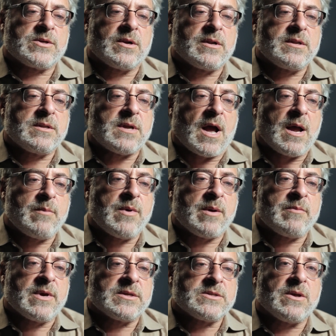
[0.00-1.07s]
was going to die
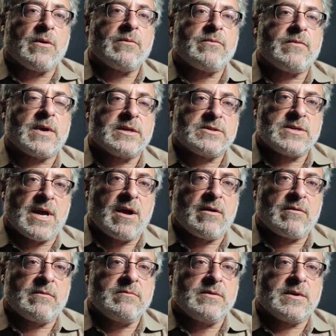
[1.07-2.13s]
by myself face
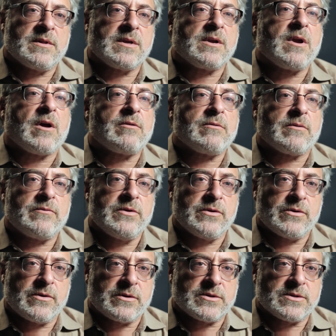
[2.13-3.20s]
down in the gutter of
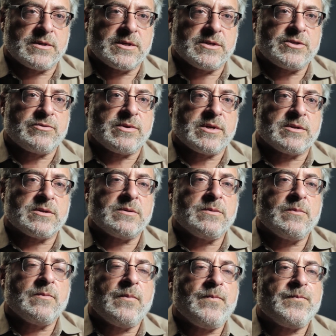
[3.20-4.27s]
New York City streets.
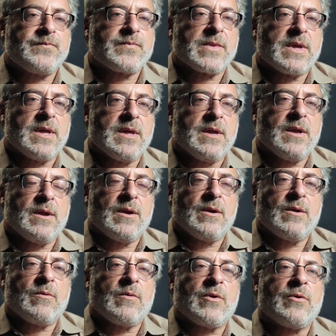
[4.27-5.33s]

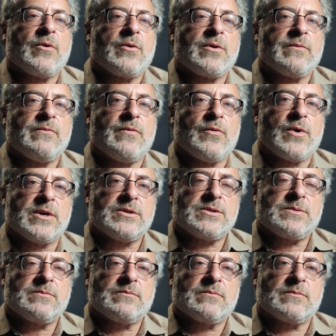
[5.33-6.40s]
When I heard a
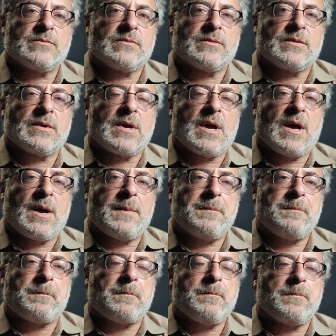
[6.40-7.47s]
voice
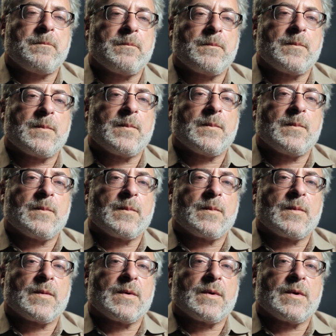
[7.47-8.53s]

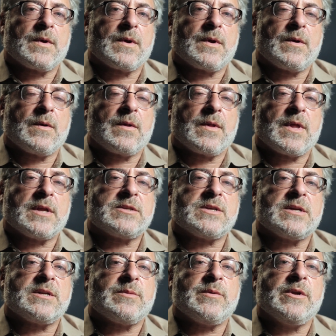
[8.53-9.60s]
that
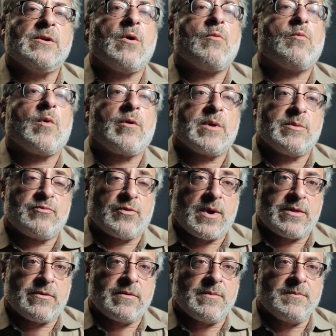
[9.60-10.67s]
said to me, "Don't worry,
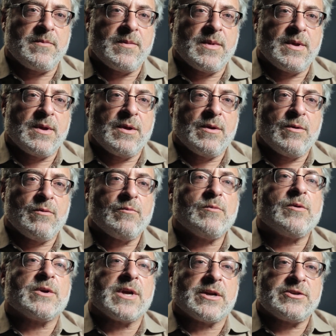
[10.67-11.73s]
brother,
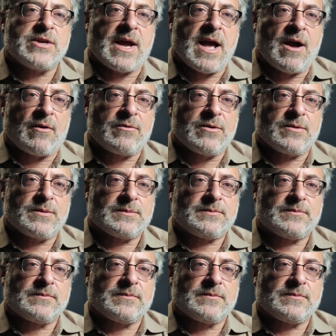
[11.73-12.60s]
we'll get you out."